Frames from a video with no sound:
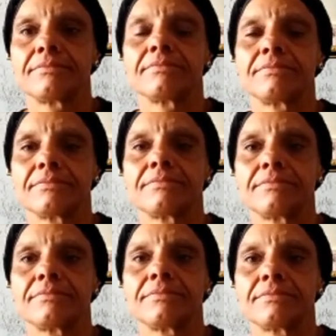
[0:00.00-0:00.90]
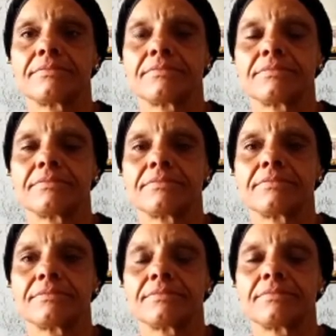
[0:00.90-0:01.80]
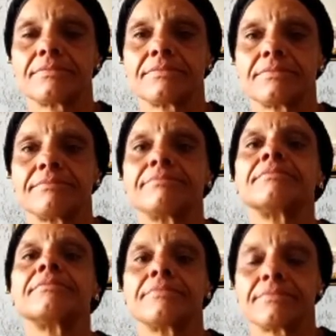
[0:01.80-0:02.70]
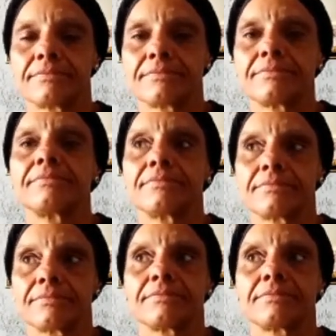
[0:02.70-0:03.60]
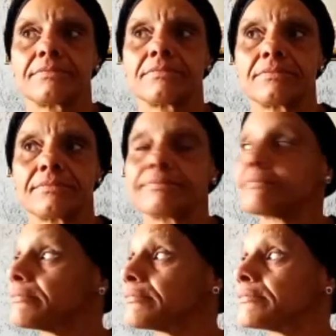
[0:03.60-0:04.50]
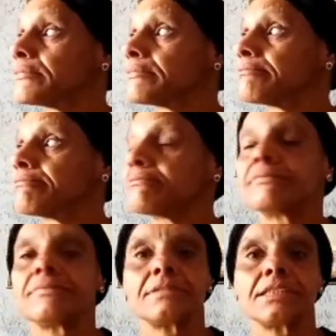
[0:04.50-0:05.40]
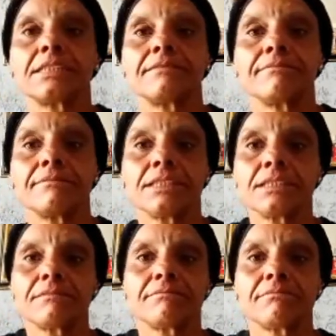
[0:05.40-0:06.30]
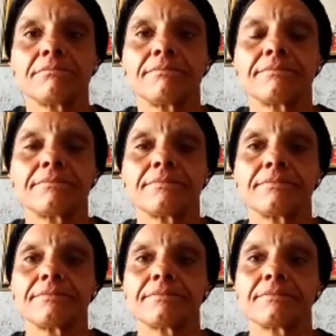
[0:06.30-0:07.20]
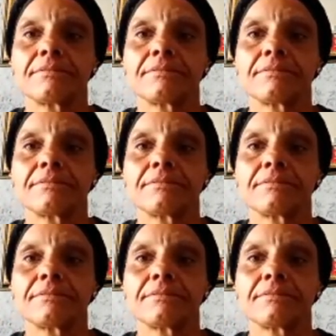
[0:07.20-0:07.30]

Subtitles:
(silent)